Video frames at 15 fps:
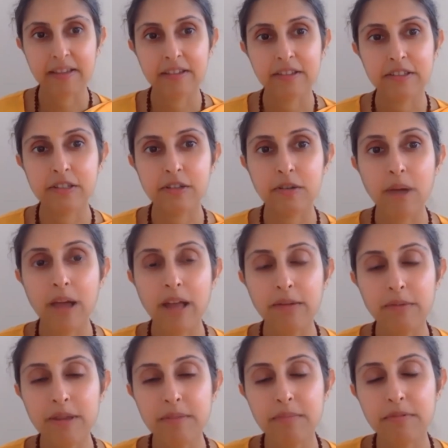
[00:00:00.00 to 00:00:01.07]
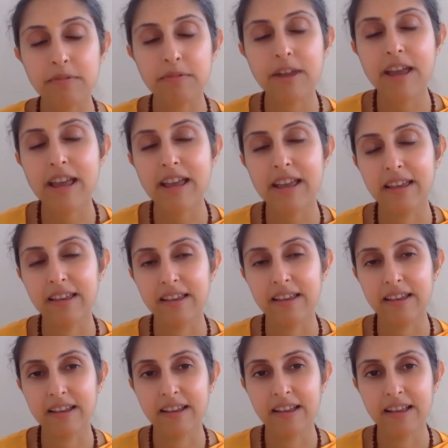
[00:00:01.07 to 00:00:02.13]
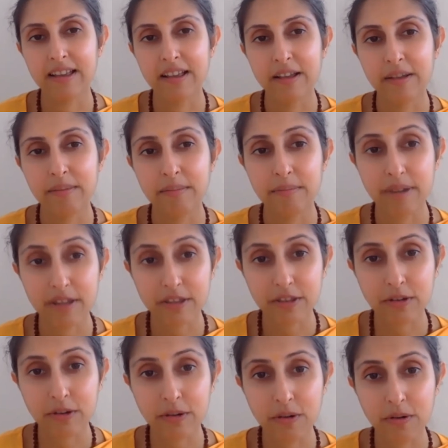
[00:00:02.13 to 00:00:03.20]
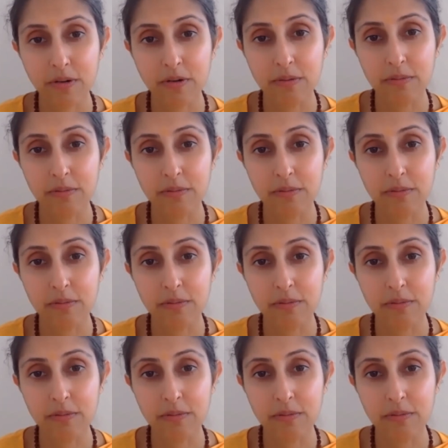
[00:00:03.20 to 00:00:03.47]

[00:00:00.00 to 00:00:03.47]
So when we pray, Mrityoho